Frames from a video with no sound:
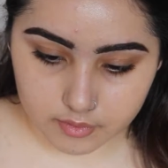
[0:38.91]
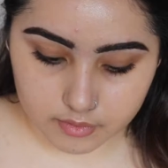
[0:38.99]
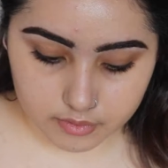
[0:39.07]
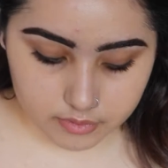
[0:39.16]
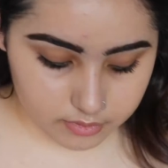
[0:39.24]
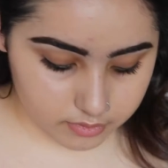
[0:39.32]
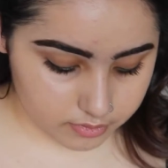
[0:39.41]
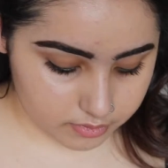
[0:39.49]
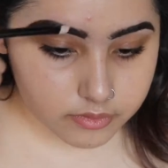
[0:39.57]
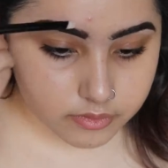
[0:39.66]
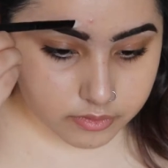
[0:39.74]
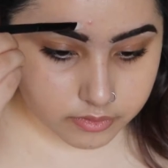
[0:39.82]
And then I'm just
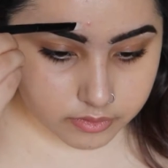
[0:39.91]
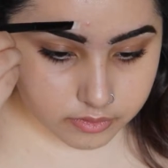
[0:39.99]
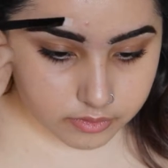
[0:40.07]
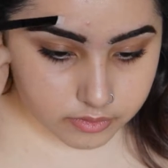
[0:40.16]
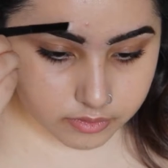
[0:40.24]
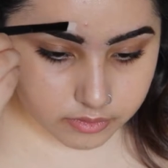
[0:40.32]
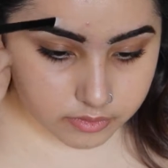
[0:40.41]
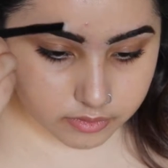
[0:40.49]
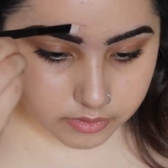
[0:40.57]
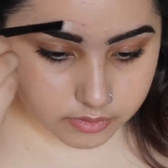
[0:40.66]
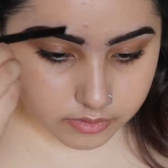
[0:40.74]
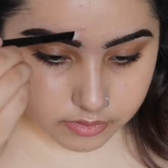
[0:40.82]
cleaning it up
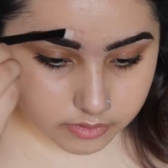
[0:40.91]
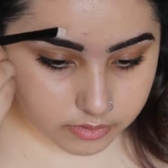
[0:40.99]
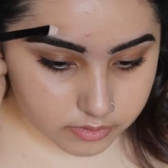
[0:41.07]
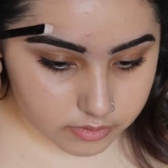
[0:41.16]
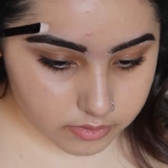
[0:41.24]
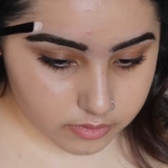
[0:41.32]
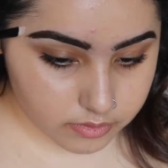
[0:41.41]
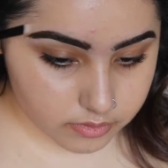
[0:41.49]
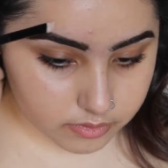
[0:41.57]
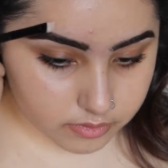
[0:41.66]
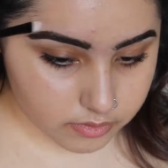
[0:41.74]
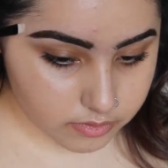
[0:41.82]
with some
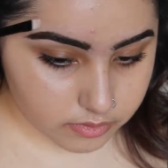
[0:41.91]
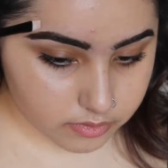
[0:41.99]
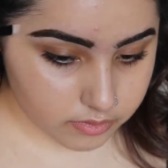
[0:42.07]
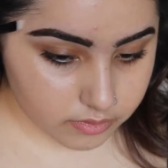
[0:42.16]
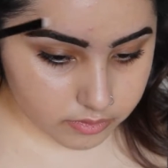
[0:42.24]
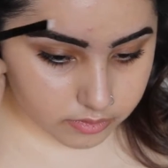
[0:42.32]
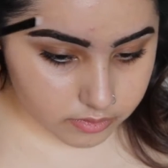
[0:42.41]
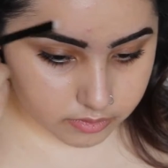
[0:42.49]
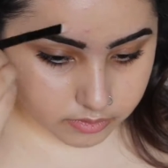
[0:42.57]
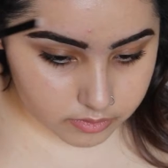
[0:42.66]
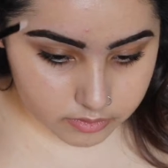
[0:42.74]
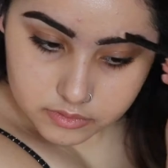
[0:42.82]
extra foundation
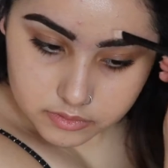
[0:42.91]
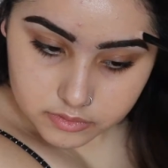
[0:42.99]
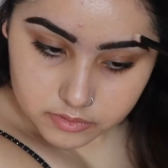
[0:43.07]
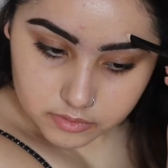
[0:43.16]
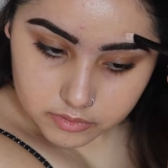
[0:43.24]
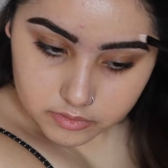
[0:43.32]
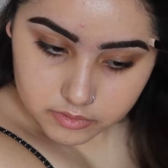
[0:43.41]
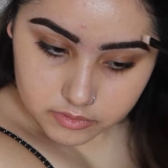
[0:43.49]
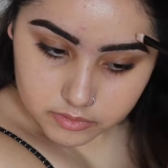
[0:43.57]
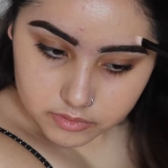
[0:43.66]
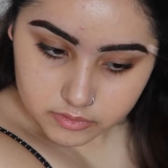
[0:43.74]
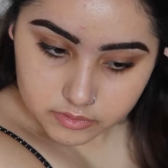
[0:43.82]
just around my
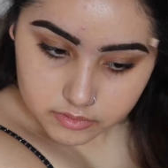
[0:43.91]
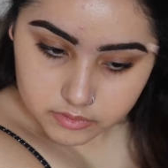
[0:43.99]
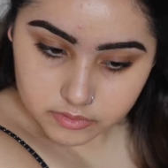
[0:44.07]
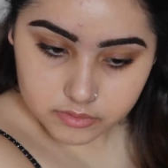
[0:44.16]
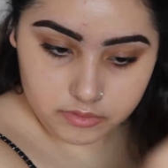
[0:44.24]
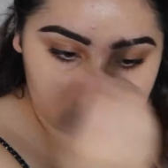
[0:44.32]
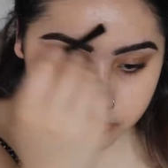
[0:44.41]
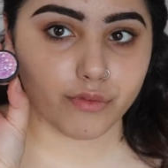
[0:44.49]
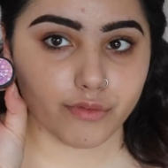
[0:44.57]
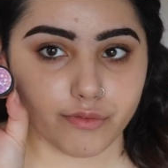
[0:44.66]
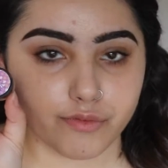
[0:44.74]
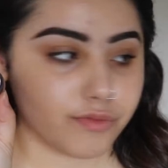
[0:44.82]
brows because they were already
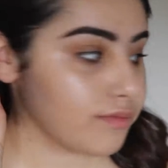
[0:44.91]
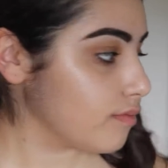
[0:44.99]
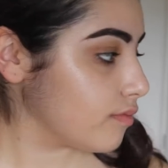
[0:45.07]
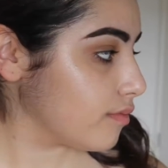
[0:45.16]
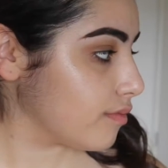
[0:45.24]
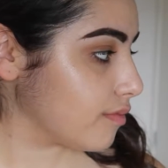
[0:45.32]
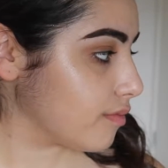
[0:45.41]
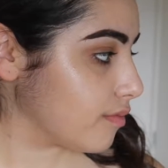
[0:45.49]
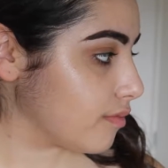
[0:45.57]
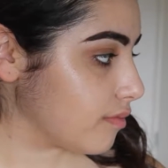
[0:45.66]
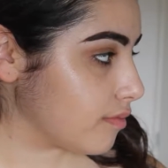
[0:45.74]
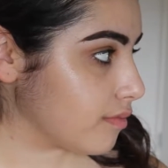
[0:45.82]
filled in.
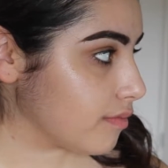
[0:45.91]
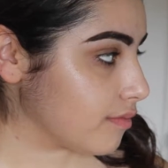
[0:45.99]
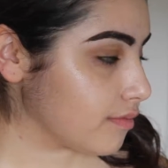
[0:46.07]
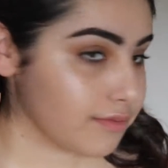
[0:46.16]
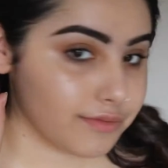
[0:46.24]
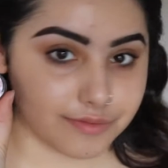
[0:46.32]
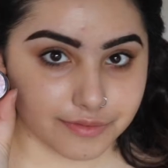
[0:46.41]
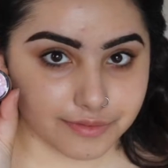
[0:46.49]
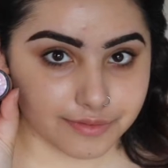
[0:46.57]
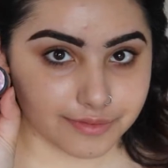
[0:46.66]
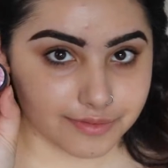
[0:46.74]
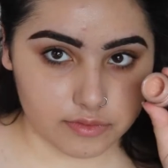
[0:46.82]

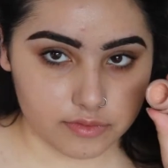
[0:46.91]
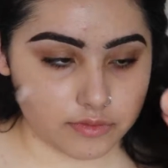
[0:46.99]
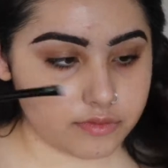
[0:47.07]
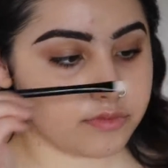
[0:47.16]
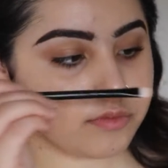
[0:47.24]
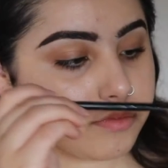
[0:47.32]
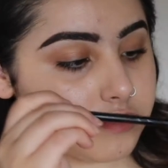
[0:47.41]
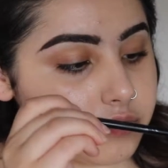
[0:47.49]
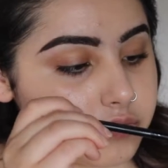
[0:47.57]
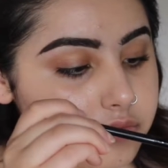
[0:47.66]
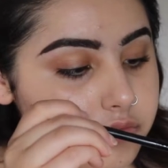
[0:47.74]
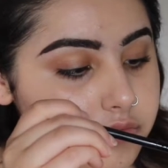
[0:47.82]
This is Benefit Erase
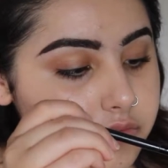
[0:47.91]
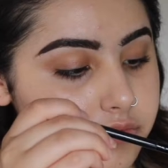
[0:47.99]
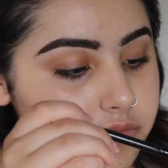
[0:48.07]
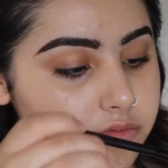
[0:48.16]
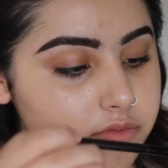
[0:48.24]
Paste.